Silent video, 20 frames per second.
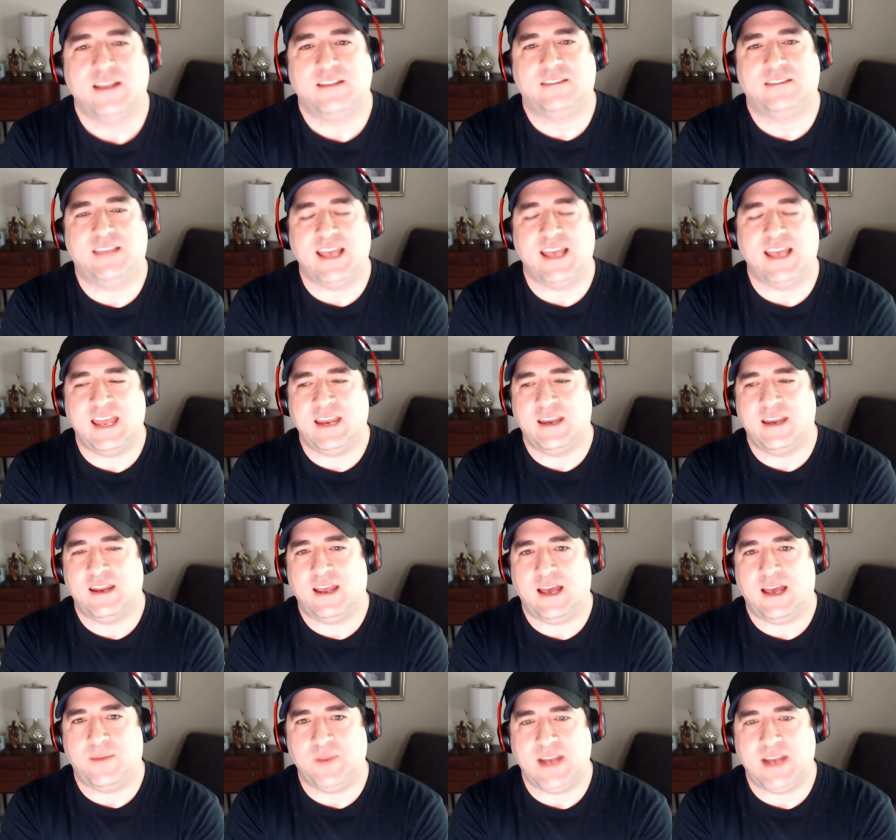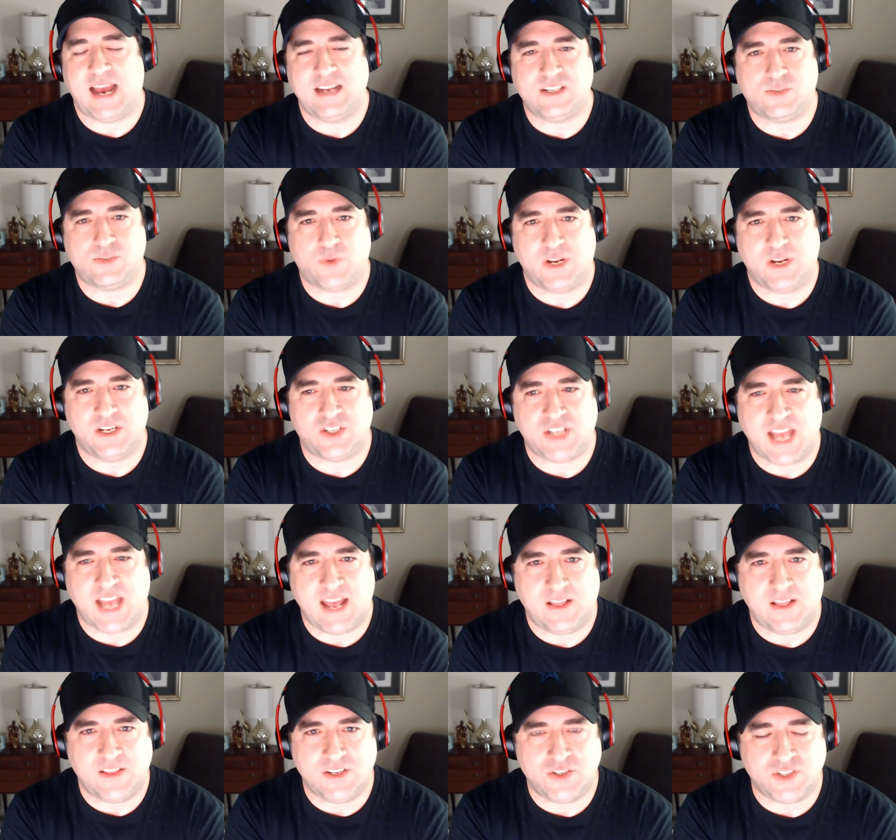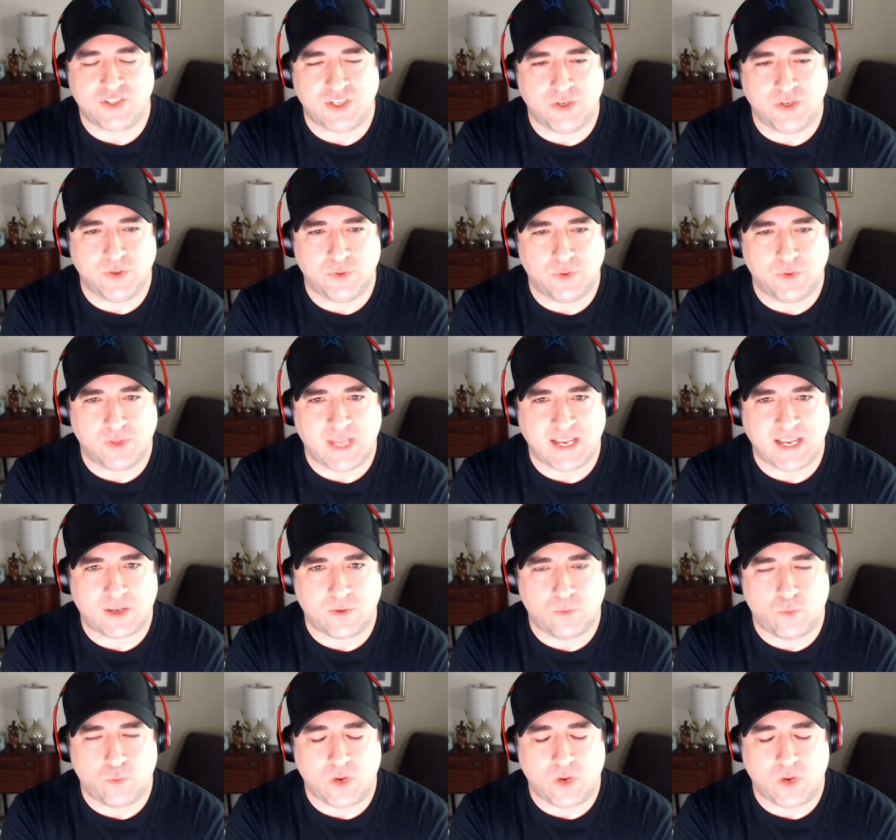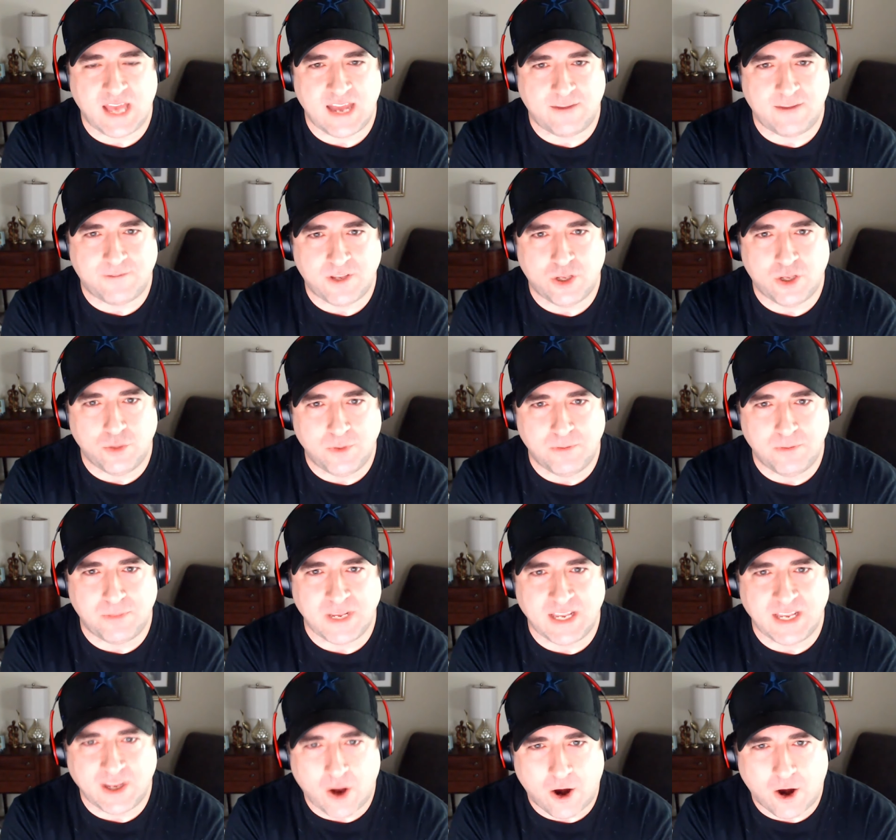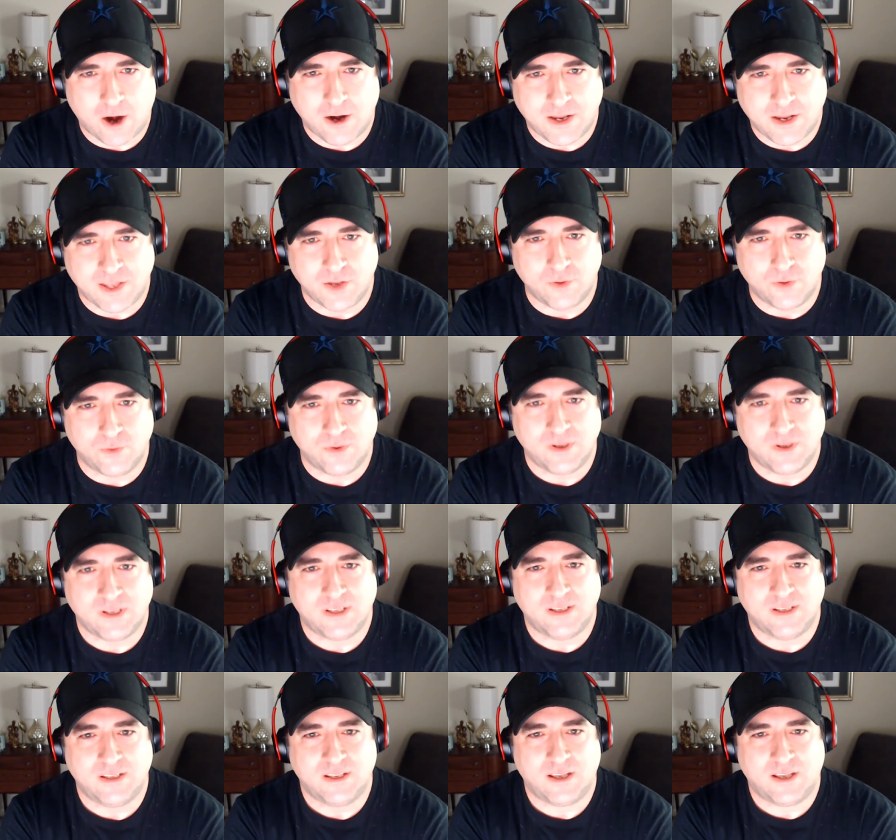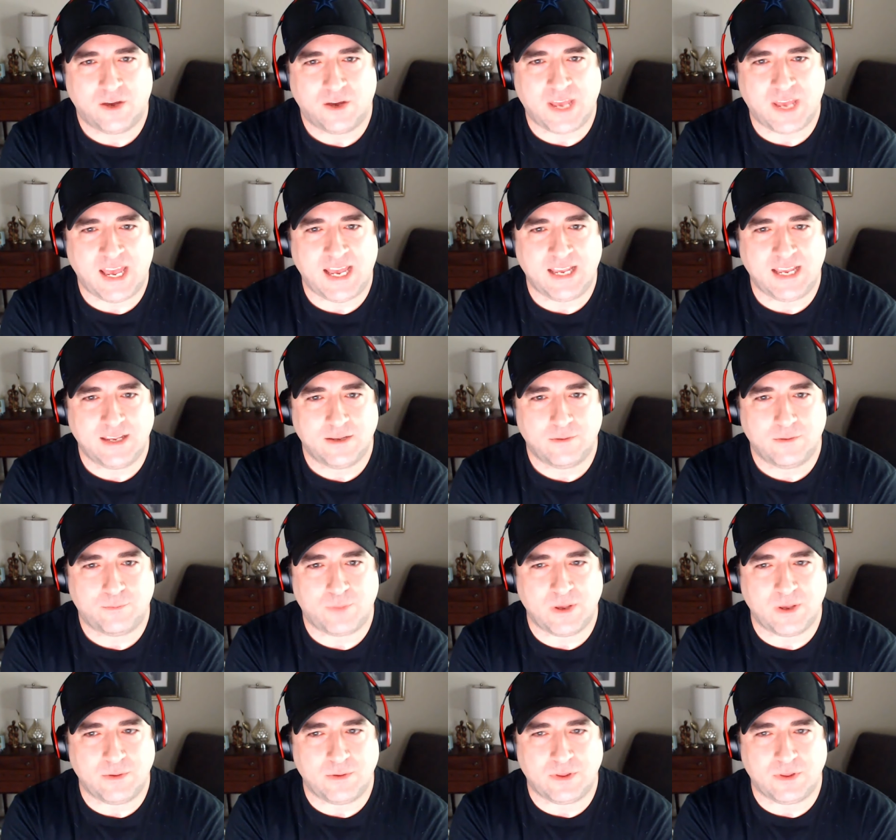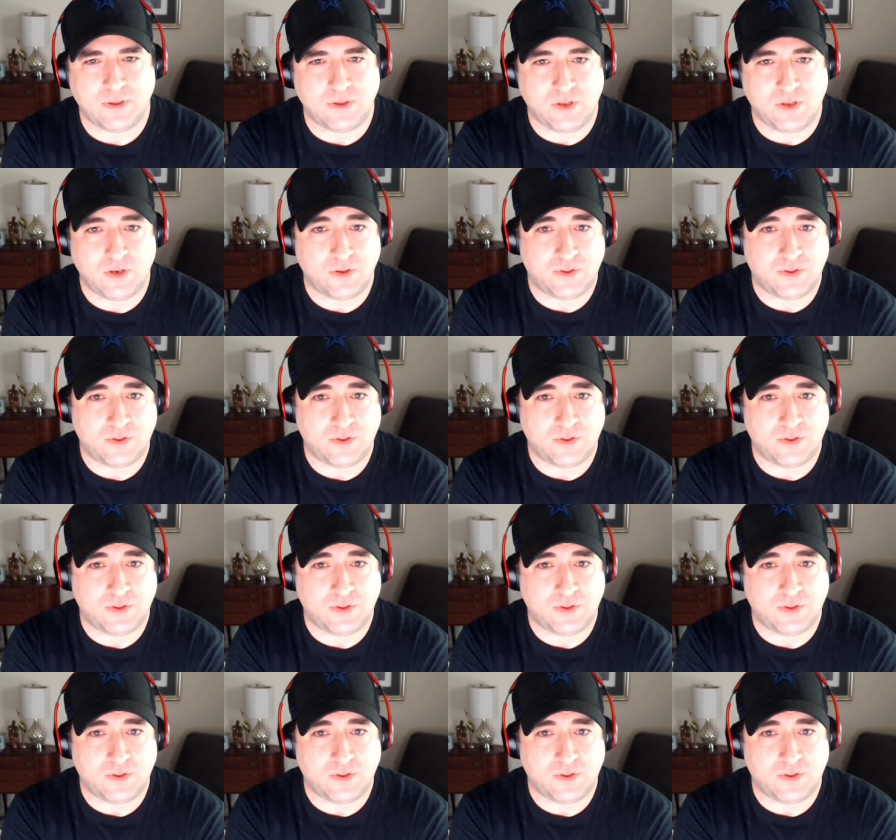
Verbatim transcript: then I mean, I just want to challenge you. Like, what kind of a human being are you? Okay, you,